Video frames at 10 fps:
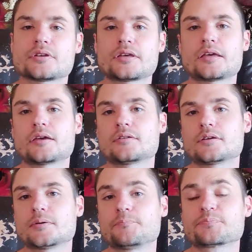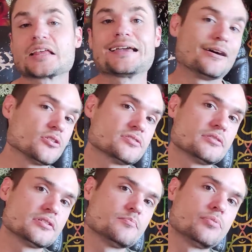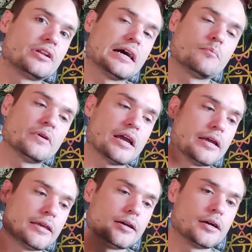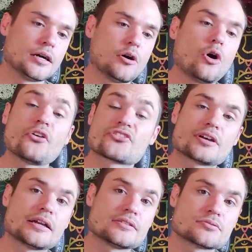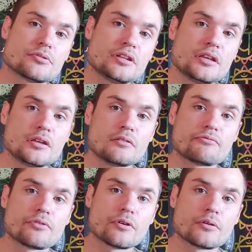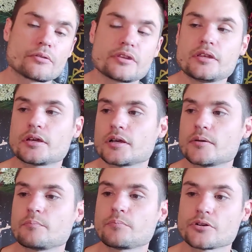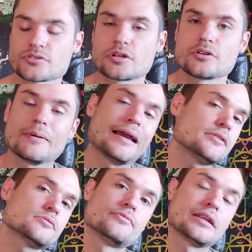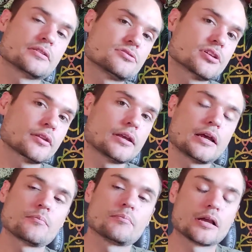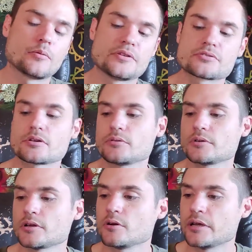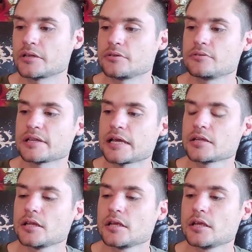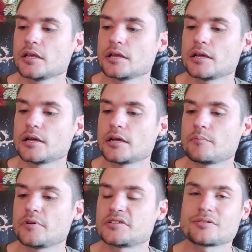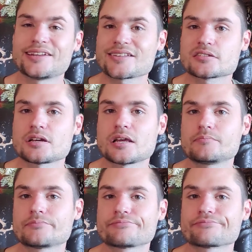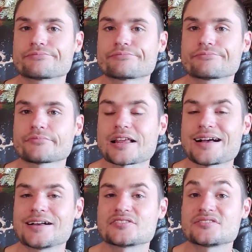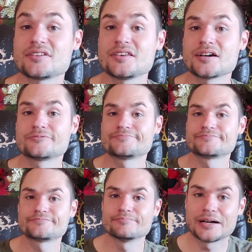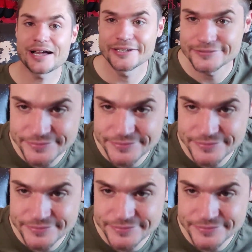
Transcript: And um, I also did put out my uh, all signs reading for the uh, person on your mind. So if you'd like to check that out, by all means, go, go ahead and do that. Uh, but until next time, I'll see ya. Bye.